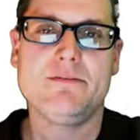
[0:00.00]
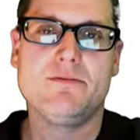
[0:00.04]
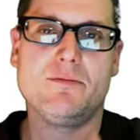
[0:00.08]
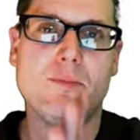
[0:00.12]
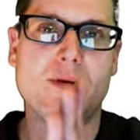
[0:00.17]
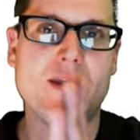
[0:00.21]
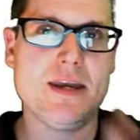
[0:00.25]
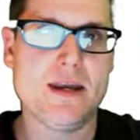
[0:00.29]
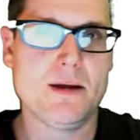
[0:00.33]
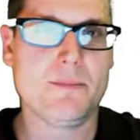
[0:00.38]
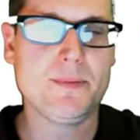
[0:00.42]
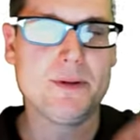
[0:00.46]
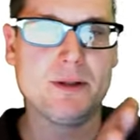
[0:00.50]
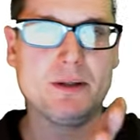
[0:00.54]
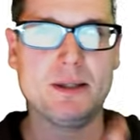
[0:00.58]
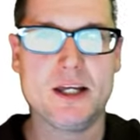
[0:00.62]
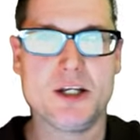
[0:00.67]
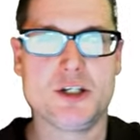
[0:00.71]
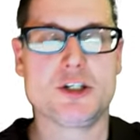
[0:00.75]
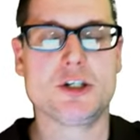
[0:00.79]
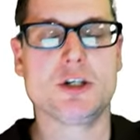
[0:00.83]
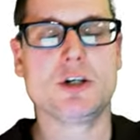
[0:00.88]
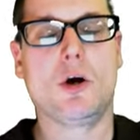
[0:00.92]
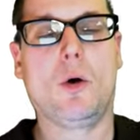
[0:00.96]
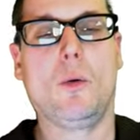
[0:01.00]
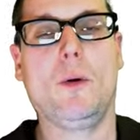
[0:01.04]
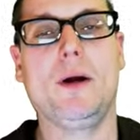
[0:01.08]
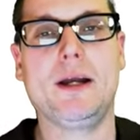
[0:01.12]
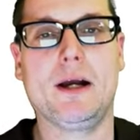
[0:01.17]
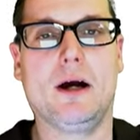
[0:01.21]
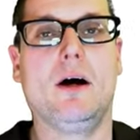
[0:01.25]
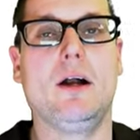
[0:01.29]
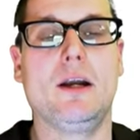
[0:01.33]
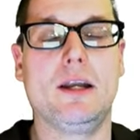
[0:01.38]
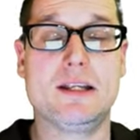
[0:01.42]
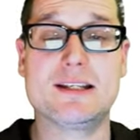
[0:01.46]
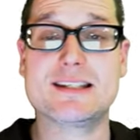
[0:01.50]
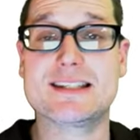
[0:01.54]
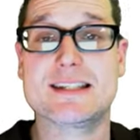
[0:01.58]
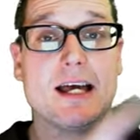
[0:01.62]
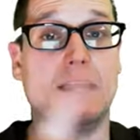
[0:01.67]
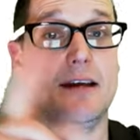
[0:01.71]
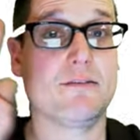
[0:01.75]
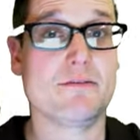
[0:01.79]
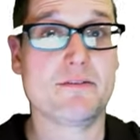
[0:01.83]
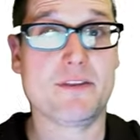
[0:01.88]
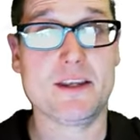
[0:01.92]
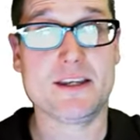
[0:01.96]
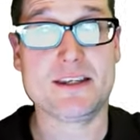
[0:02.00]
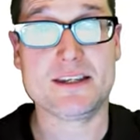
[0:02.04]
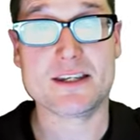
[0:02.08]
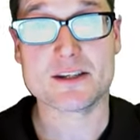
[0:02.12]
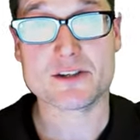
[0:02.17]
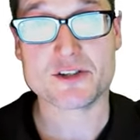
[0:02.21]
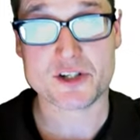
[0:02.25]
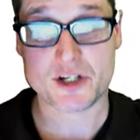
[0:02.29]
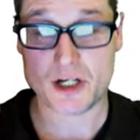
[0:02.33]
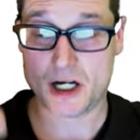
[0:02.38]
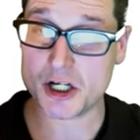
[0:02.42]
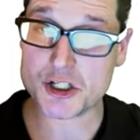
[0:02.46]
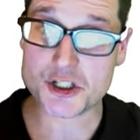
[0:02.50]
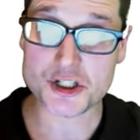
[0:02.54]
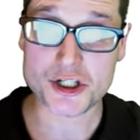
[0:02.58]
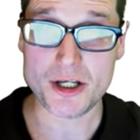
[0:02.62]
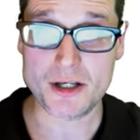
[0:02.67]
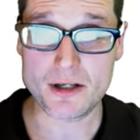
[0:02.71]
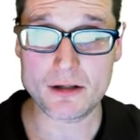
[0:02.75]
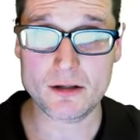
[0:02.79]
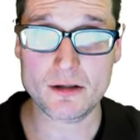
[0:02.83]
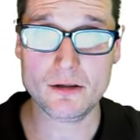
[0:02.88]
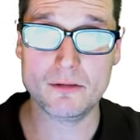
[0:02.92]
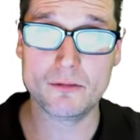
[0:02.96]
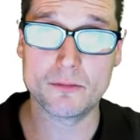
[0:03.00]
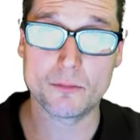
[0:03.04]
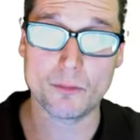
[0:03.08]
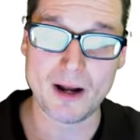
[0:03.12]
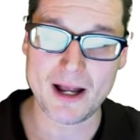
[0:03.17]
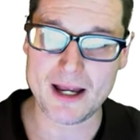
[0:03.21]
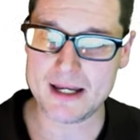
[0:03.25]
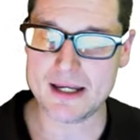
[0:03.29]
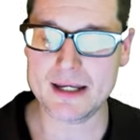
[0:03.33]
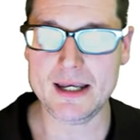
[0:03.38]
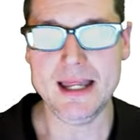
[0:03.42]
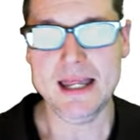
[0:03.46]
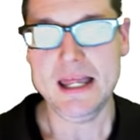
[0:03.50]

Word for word: manipulation going on inside of the discussion, right?